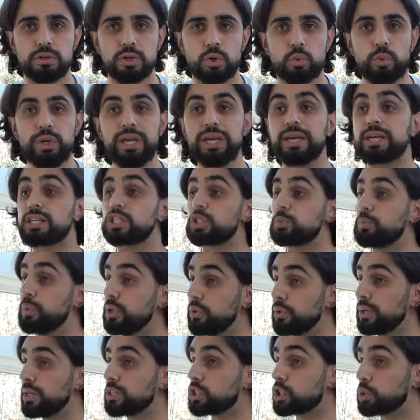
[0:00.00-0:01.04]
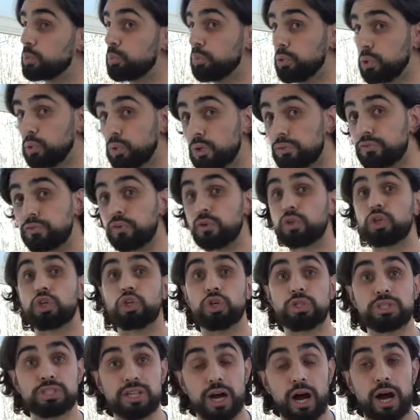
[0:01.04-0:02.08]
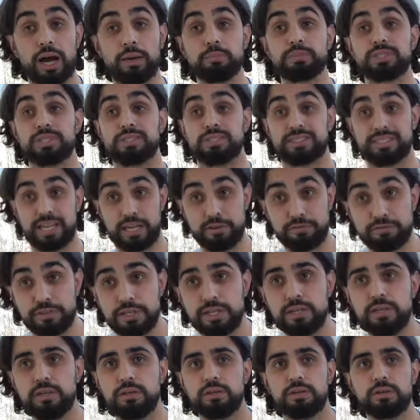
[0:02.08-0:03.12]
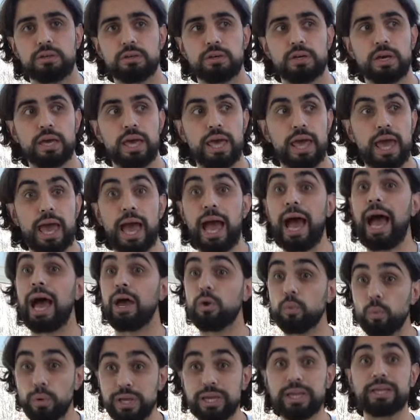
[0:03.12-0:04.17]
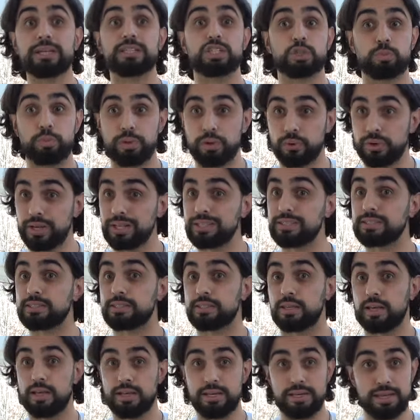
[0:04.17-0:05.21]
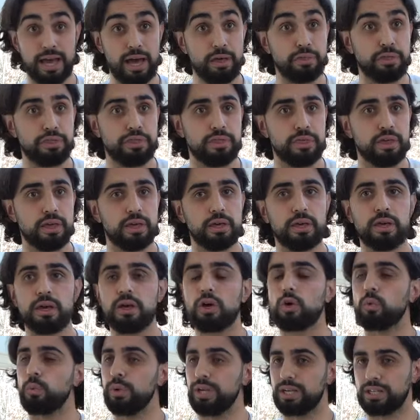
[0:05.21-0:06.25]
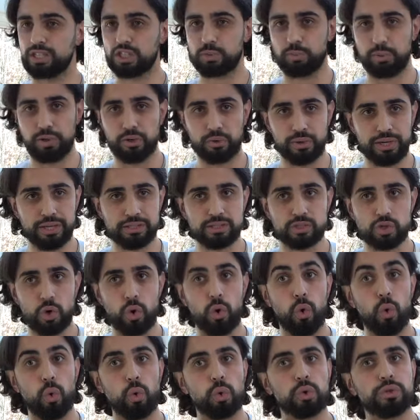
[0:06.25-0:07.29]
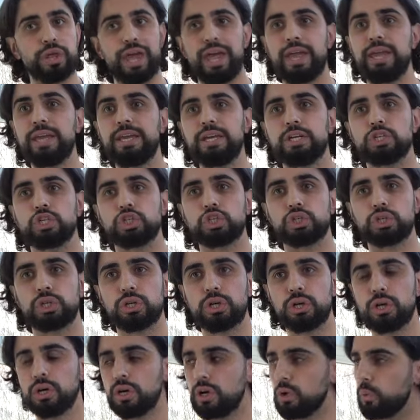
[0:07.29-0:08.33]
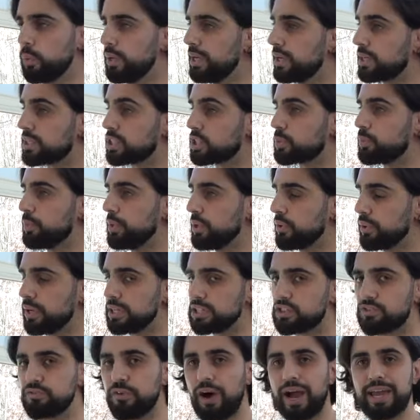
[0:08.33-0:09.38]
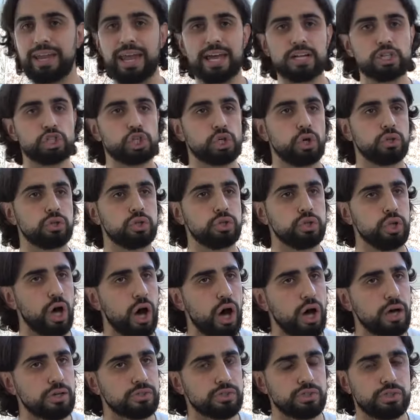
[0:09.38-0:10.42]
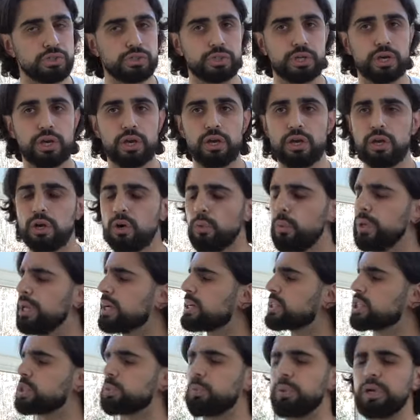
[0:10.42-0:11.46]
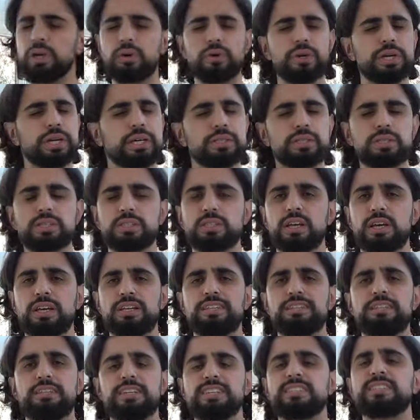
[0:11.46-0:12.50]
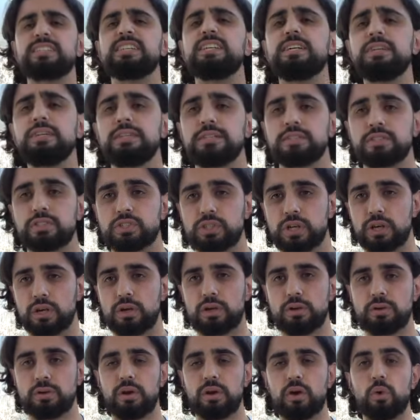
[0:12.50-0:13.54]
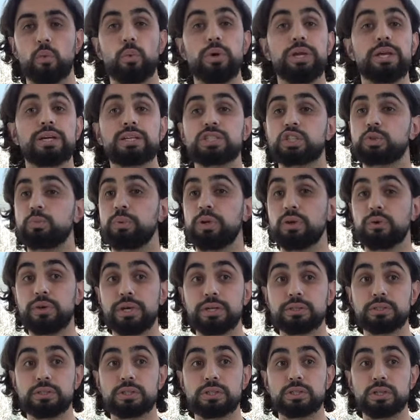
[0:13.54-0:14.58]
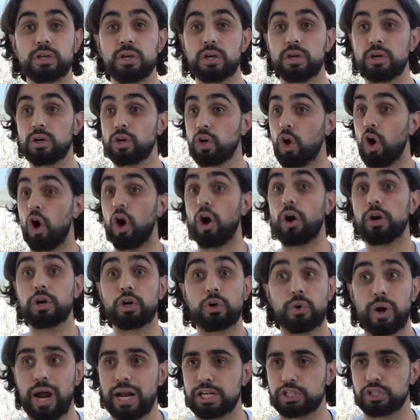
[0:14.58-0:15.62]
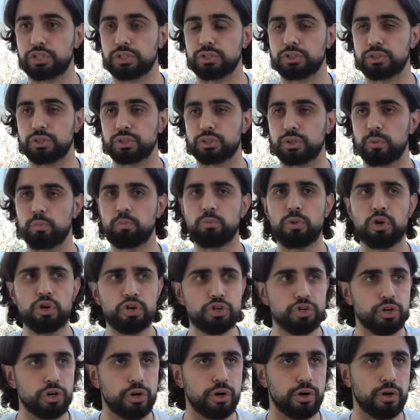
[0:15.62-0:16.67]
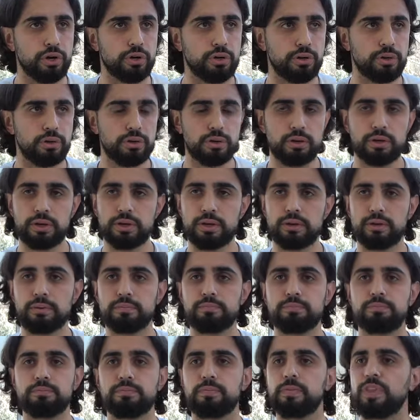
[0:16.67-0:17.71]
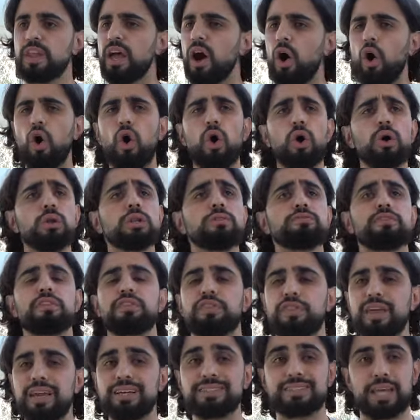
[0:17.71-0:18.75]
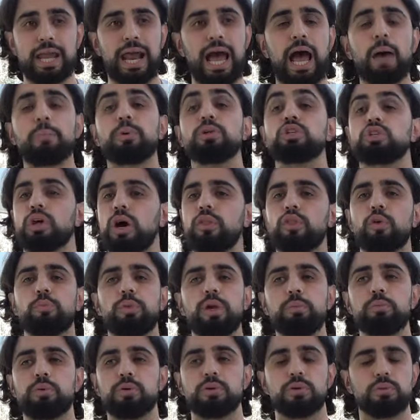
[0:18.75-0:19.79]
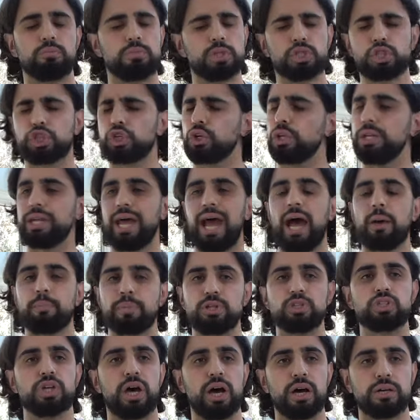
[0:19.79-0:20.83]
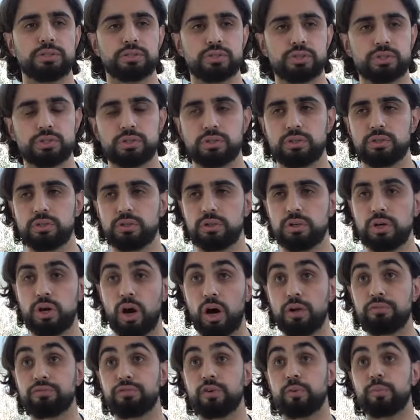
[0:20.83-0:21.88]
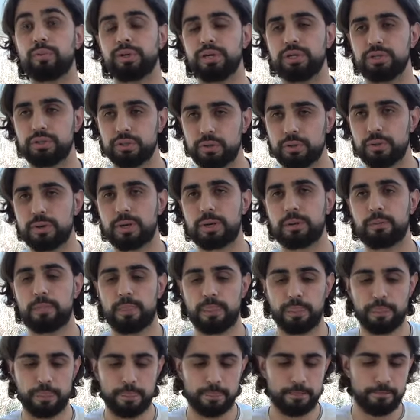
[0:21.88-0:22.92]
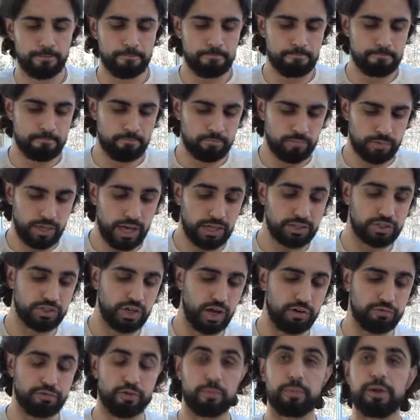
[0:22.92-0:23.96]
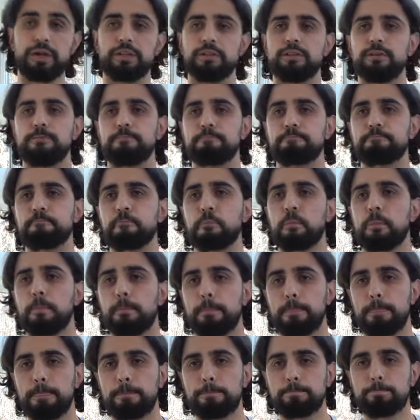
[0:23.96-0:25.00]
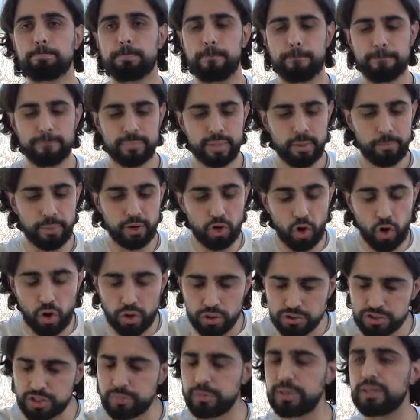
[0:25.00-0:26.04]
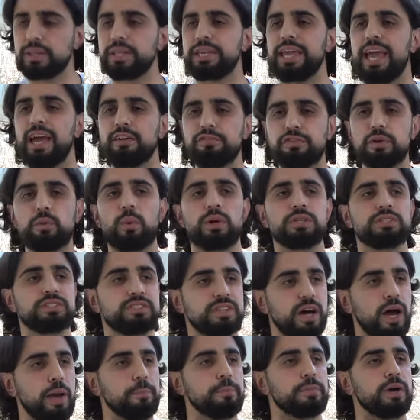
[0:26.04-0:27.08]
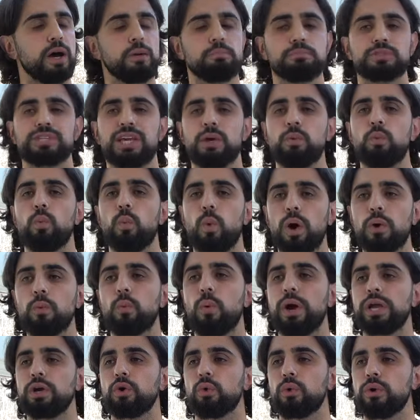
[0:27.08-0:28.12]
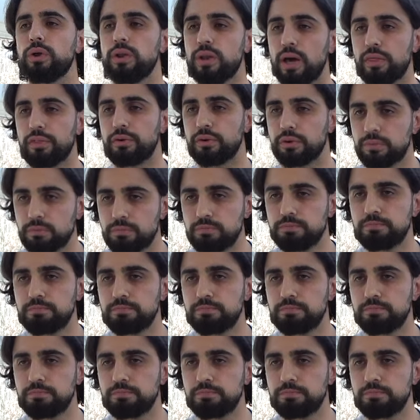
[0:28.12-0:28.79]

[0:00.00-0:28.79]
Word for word: we experience beautiful, good times and safety, and we experience death. We experience old age. We experience financial loss. We experience disease. We experience car crashes, murder. All of the things that happen to other people, but shouldn't happen to us. God forbid. Yes, God forbid. But ultimately, everyone's time comes in one way or another